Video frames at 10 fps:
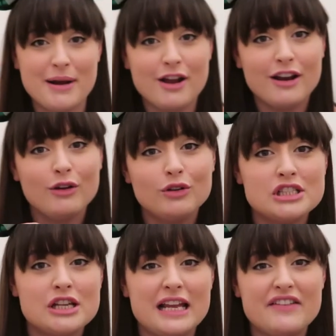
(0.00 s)
and I'll
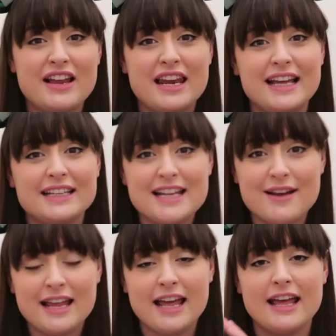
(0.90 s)
also leave a link
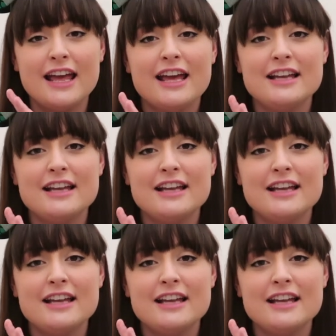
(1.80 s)
down here